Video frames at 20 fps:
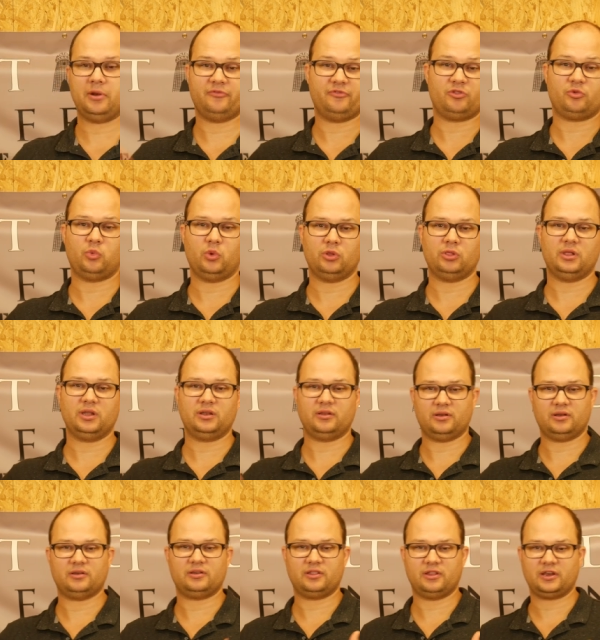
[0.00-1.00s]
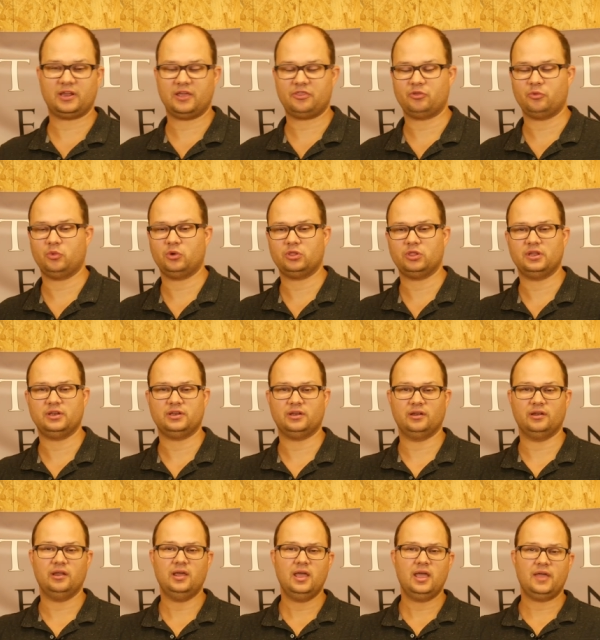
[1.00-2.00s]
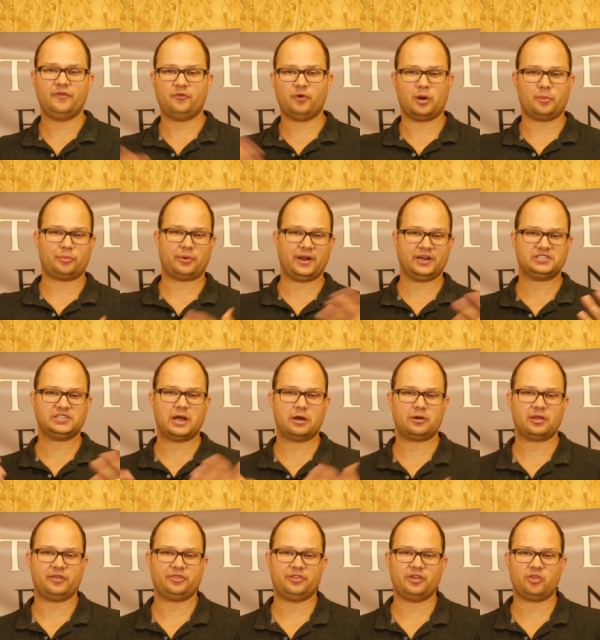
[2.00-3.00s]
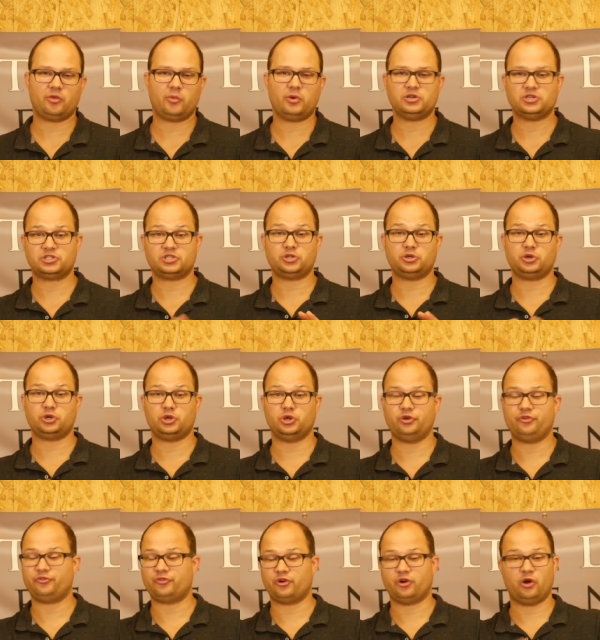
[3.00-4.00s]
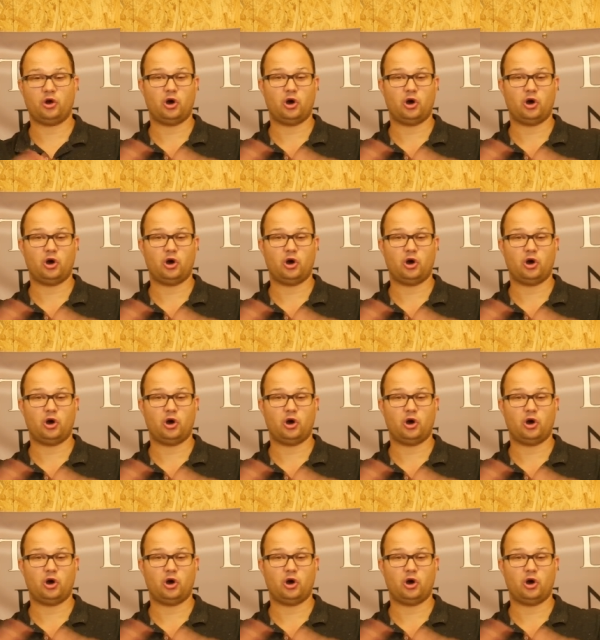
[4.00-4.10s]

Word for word: and if it's woodland, and then get the woodland, and if you want to branch out and get the other one just so you're good for